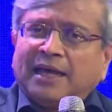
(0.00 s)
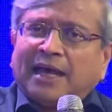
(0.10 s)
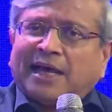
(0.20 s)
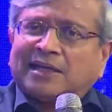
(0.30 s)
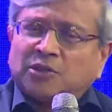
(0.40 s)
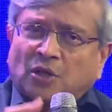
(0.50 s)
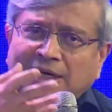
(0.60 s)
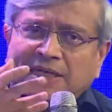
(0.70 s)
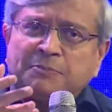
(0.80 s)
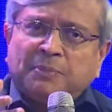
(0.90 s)
As long
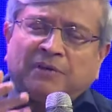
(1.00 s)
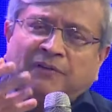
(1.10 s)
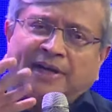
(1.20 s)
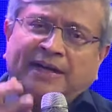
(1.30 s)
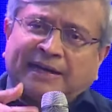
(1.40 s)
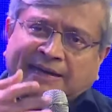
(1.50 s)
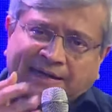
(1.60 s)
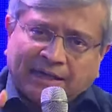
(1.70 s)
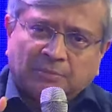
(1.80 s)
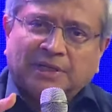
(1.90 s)
as people find it
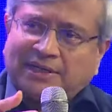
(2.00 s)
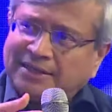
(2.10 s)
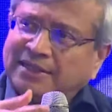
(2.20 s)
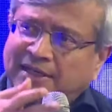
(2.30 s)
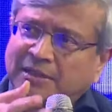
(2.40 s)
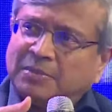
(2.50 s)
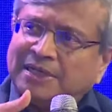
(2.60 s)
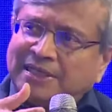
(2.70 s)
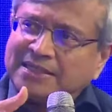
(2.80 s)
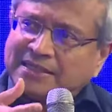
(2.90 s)
credible, I think
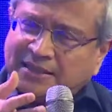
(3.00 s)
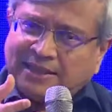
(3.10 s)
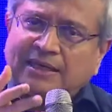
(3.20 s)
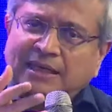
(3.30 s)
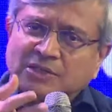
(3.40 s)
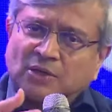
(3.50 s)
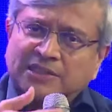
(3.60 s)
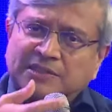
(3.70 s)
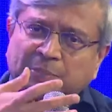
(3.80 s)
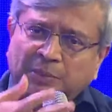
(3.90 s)
credibility is the key. As long
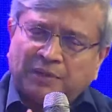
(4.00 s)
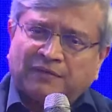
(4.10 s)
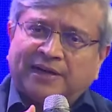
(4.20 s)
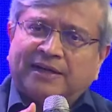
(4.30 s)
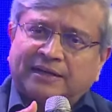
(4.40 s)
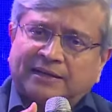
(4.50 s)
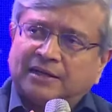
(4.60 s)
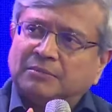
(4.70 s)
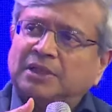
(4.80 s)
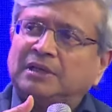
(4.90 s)
as people find it
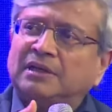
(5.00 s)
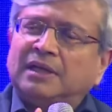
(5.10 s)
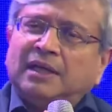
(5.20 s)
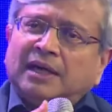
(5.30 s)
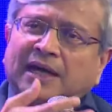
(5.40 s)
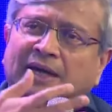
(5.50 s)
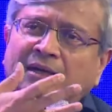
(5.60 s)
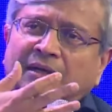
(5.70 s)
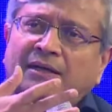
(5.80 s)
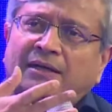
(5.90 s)
credible
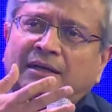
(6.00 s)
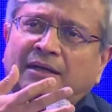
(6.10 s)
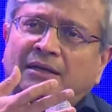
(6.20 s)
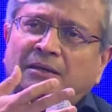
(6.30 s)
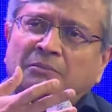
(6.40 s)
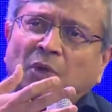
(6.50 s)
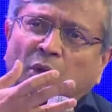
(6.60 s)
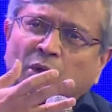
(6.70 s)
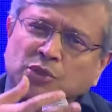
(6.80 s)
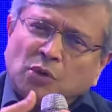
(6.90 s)
and uh,
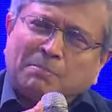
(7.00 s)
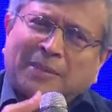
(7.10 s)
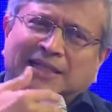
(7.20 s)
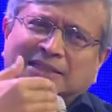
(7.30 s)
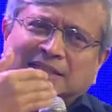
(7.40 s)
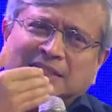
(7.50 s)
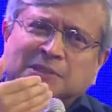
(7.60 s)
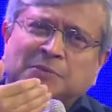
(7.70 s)
also matches